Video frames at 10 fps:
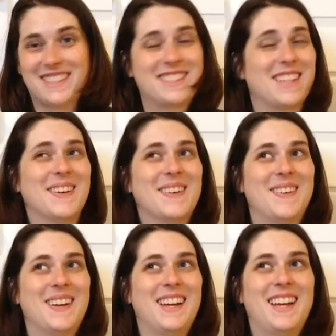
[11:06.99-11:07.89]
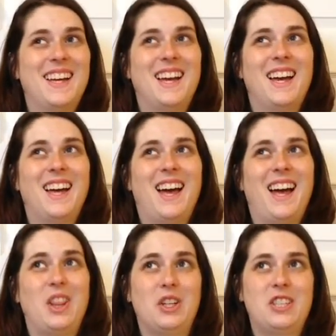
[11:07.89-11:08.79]
So
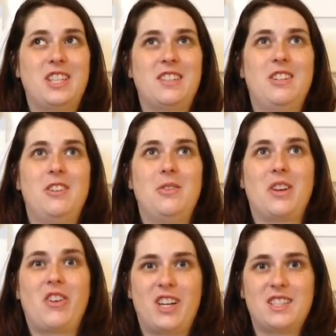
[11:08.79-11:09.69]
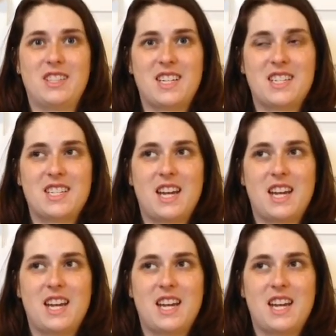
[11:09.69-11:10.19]
I looked into doing cross stitch,